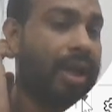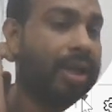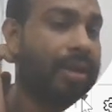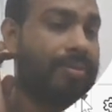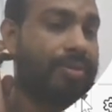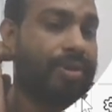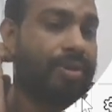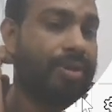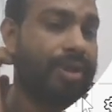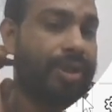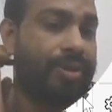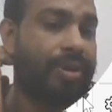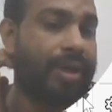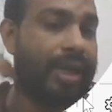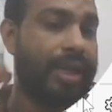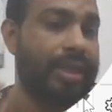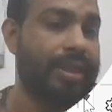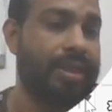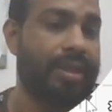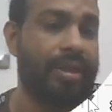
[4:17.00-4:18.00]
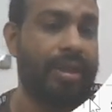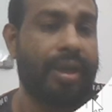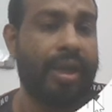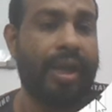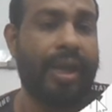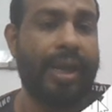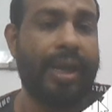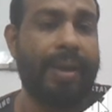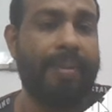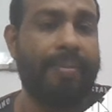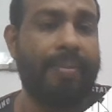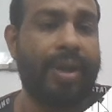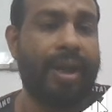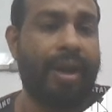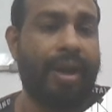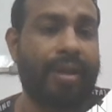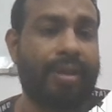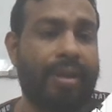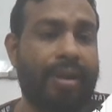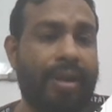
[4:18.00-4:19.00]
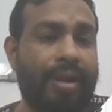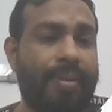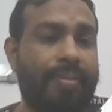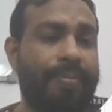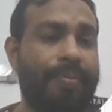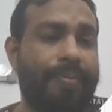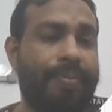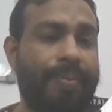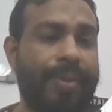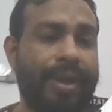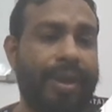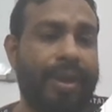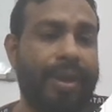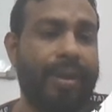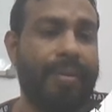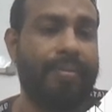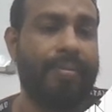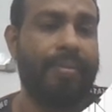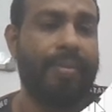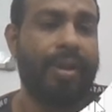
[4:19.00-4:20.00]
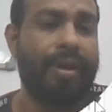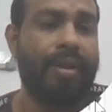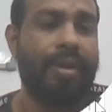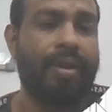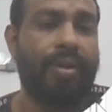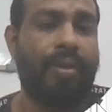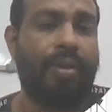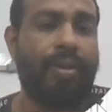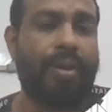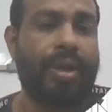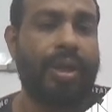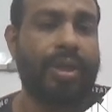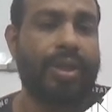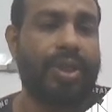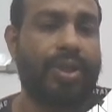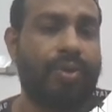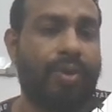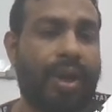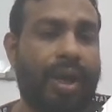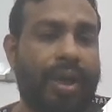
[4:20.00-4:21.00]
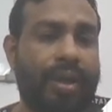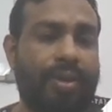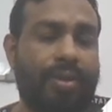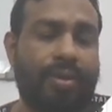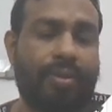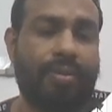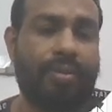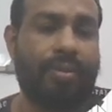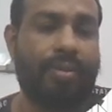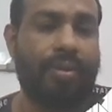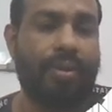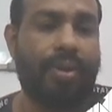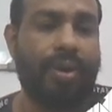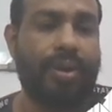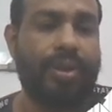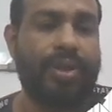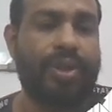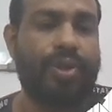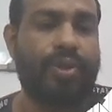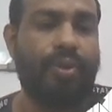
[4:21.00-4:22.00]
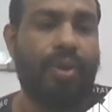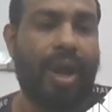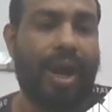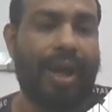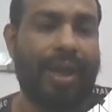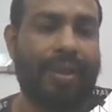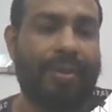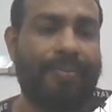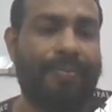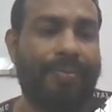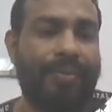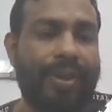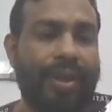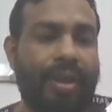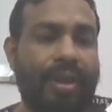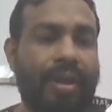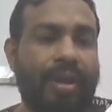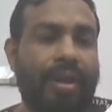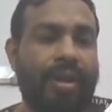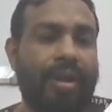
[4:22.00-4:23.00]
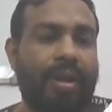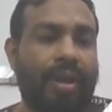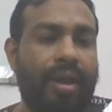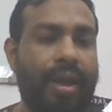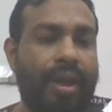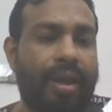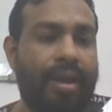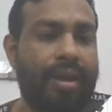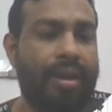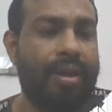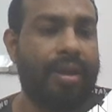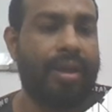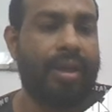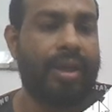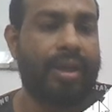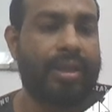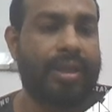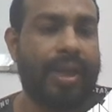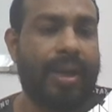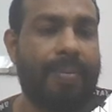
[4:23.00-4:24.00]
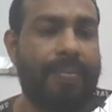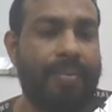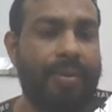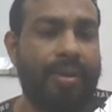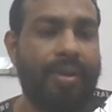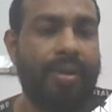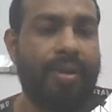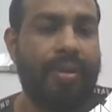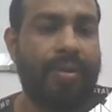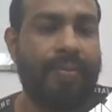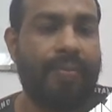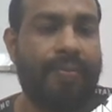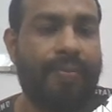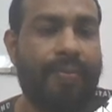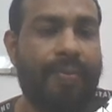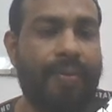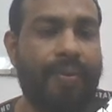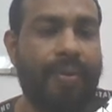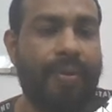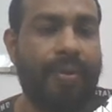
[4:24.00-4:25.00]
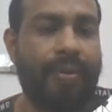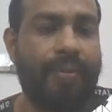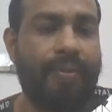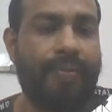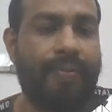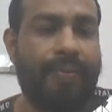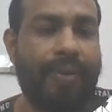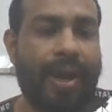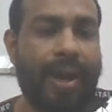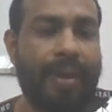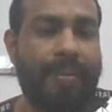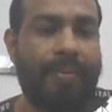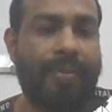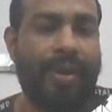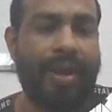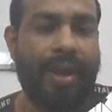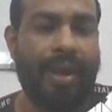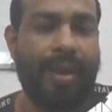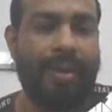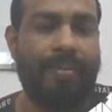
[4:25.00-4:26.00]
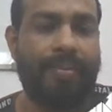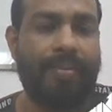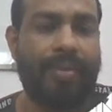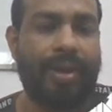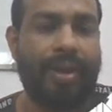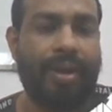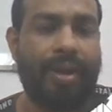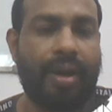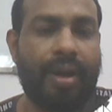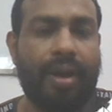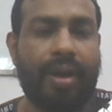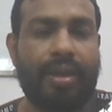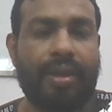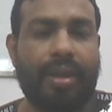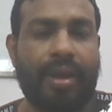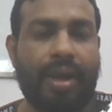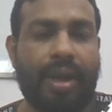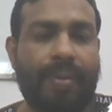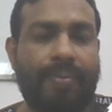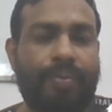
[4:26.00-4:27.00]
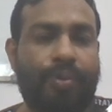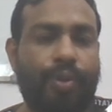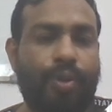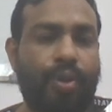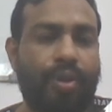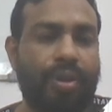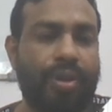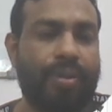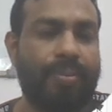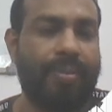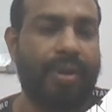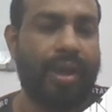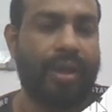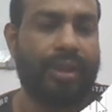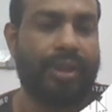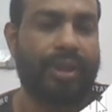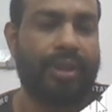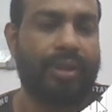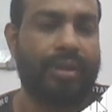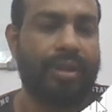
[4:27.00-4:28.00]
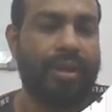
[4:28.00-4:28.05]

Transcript: told you guys am at pm. Okay, saat or o'clock, saat. Here the example 4-5 am at tort besh,